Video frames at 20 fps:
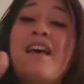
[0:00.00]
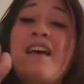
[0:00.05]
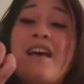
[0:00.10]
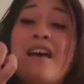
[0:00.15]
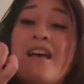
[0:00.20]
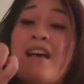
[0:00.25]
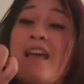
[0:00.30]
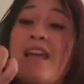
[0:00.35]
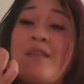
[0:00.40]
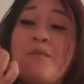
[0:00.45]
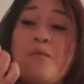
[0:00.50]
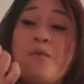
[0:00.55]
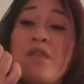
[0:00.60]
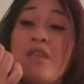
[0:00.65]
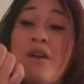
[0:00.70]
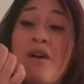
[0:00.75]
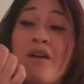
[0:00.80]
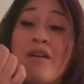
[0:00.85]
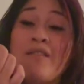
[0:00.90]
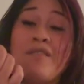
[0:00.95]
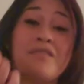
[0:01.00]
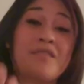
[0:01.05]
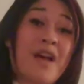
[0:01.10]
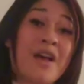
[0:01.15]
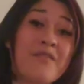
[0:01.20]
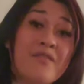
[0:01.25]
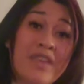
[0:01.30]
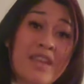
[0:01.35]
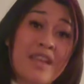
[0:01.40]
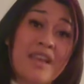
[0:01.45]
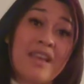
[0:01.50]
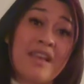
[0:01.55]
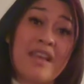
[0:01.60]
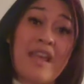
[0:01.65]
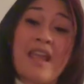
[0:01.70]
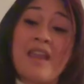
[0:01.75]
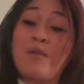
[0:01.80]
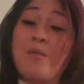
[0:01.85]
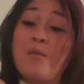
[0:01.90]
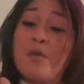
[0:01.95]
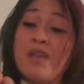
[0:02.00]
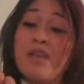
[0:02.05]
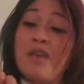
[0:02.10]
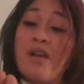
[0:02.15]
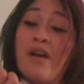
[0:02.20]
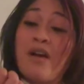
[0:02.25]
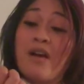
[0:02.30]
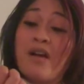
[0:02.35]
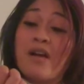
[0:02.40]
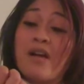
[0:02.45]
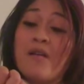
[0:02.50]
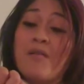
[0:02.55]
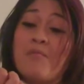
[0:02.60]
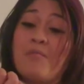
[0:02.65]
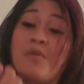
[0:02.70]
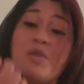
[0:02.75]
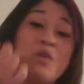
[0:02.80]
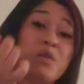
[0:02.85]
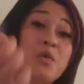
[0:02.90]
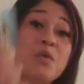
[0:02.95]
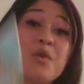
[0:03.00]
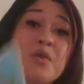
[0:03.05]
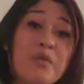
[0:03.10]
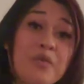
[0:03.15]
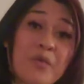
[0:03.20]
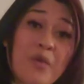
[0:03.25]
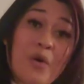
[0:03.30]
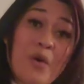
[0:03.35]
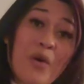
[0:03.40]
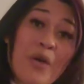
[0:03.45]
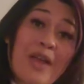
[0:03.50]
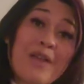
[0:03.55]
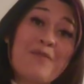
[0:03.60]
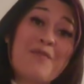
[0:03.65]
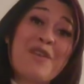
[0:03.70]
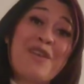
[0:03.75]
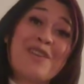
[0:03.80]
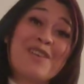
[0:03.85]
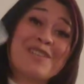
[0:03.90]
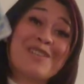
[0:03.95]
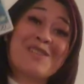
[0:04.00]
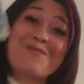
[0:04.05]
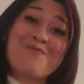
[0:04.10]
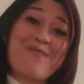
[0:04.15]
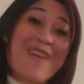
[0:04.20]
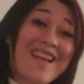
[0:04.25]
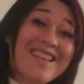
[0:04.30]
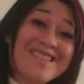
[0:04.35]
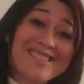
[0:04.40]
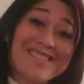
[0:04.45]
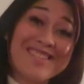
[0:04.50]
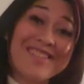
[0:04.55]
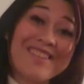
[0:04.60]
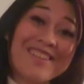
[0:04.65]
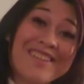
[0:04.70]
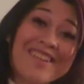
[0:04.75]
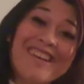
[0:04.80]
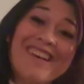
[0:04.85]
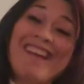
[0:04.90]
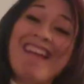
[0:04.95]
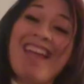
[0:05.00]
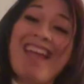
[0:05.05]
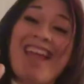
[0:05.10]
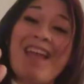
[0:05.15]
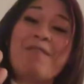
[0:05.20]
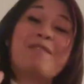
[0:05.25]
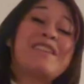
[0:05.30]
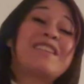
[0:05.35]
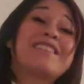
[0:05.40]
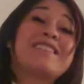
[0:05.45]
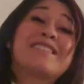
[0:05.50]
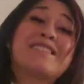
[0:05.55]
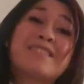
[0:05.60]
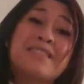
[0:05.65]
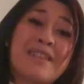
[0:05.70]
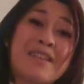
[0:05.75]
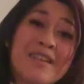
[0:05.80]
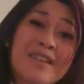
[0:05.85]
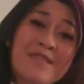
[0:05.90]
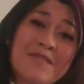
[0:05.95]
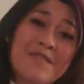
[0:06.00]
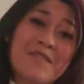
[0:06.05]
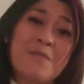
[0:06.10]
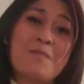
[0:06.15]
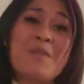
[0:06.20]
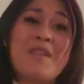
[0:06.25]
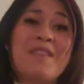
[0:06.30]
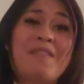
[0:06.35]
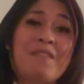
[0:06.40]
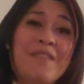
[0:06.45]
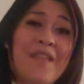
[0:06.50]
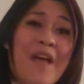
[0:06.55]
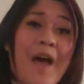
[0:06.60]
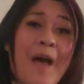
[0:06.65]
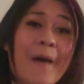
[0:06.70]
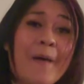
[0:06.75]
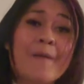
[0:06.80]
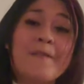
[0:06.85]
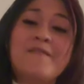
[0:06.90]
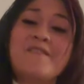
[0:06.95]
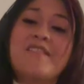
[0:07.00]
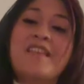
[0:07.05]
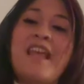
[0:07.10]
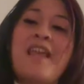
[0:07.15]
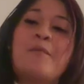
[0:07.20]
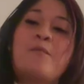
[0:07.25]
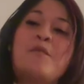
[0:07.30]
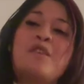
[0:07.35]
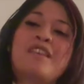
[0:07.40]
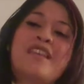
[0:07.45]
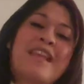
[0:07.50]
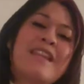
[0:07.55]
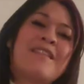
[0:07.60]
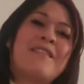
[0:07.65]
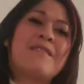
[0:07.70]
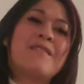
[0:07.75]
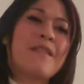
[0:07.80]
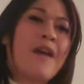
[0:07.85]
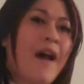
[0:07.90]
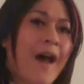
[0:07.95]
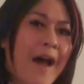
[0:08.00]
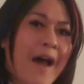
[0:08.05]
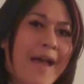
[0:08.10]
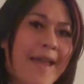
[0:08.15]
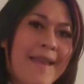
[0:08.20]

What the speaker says: And we are loving, and we are beautiful, and we are special, and we deserve to be loved, and we cannot